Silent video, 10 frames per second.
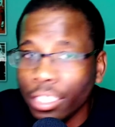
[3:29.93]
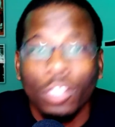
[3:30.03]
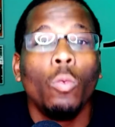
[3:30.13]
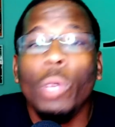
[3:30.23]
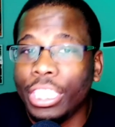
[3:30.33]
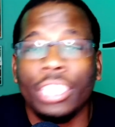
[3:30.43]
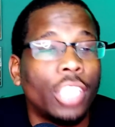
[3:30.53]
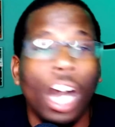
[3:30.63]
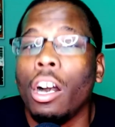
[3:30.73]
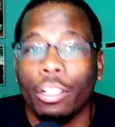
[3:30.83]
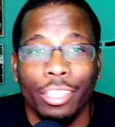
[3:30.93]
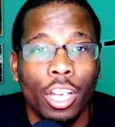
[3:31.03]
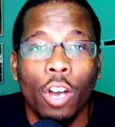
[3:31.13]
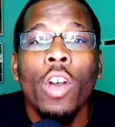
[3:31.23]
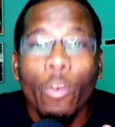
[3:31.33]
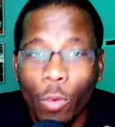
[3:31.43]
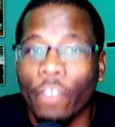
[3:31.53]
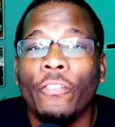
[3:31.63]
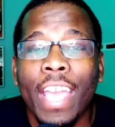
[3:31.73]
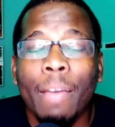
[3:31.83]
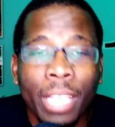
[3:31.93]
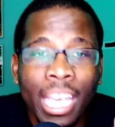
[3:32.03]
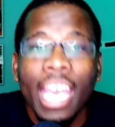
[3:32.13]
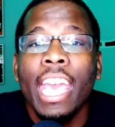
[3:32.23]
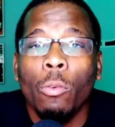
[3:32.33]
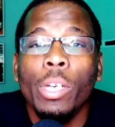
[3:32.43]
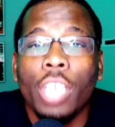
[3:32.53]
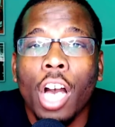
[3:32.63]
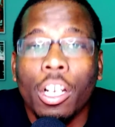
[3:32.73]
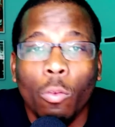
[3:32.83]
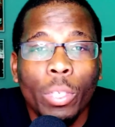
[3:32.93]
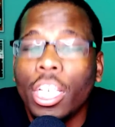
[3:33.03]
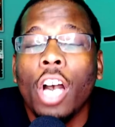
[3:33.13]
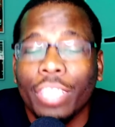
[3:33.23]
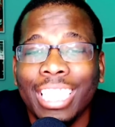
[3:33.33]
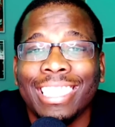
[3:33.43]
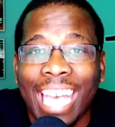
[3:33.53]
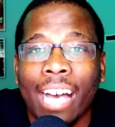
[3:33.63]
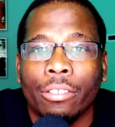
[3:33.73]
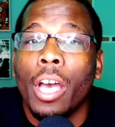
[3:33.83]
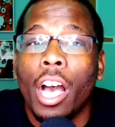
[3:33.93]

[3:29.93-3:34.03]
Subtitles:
We just talk, you know. We're a family, and we talk this out.